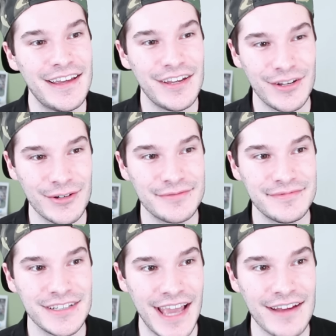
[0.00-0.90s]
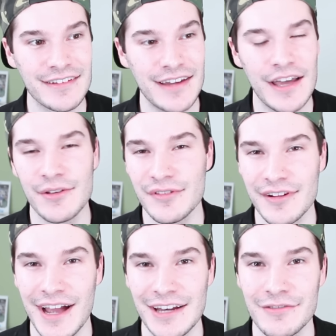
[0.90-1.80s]
you know, you can't deny those are
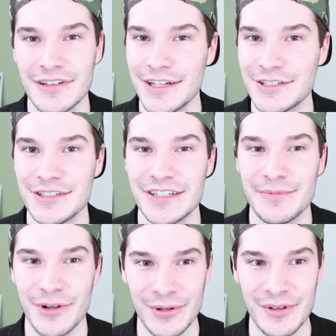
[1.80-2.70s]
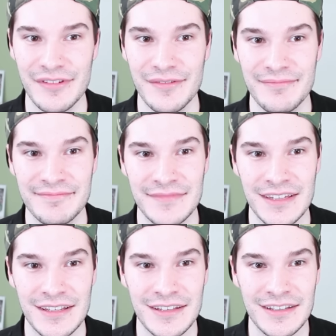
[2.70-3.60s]
kind of relationship goals.
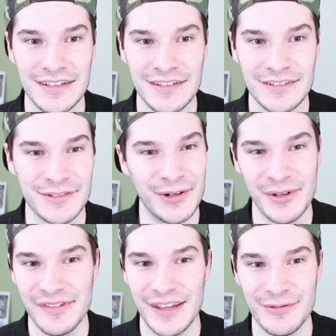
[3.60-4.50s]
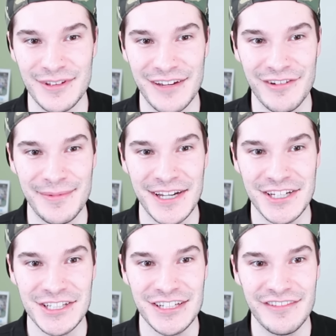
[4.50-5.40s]
Goals that will never be
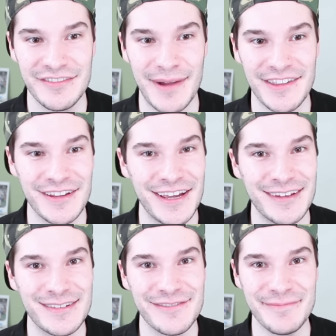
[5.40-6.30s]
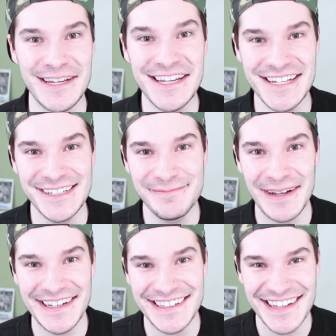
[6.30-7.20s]
achieved by the likes of me,
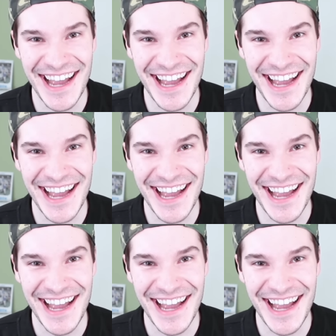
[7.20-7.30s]
but